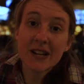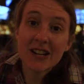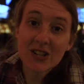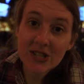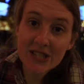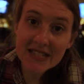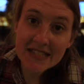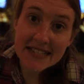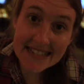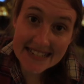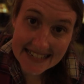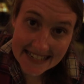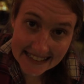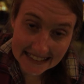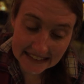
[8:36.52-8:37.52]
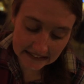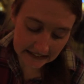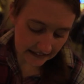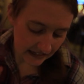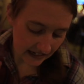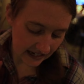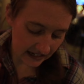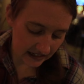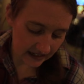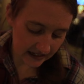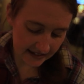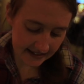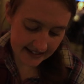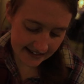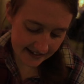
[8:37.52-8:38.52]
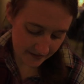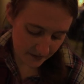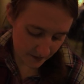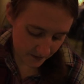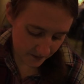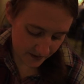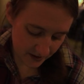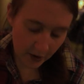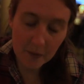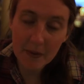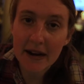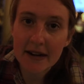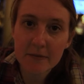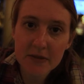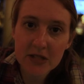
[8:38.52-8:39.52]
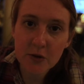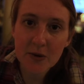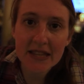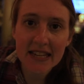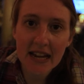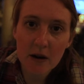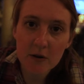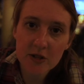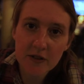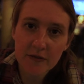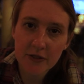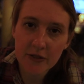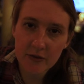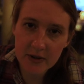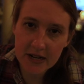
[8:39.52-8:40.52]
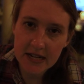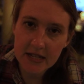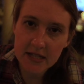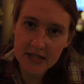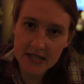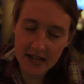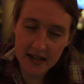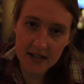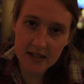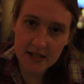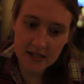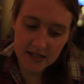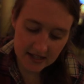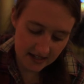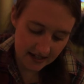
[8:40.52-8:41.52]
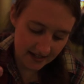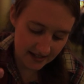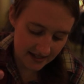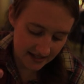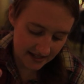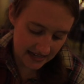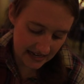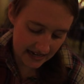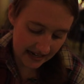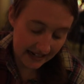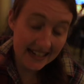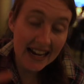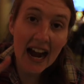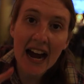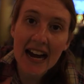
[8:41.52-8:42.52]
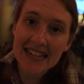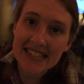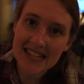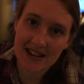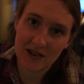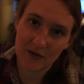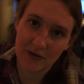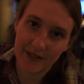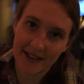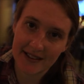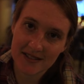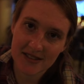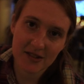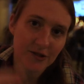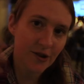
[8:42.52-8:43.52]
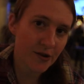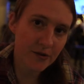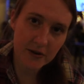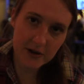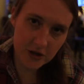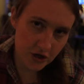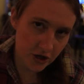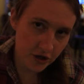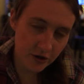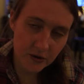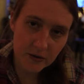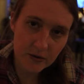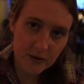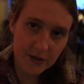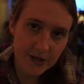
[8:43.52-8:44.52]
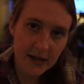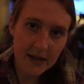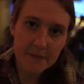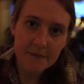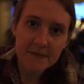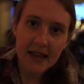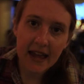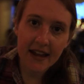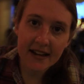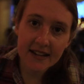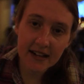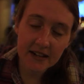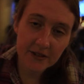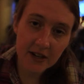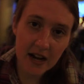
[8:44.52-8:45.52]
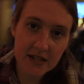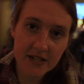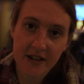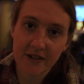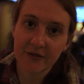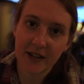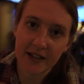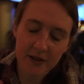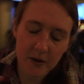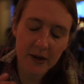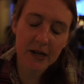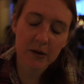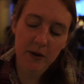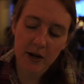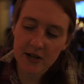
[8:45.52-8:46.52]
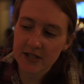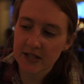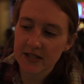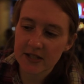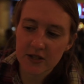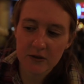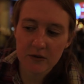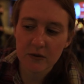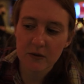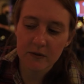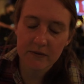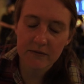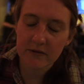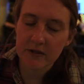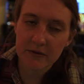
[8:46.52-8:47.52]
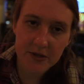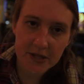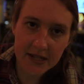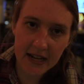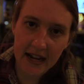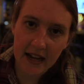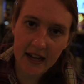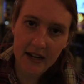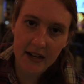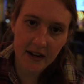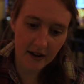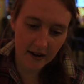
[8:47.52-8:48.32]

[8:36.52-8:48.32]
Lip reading: we are seated, and so between the hours of 3 and 6, it's the cocktail flights. So you can choose any kind of cocktail flight. The way it works is you scan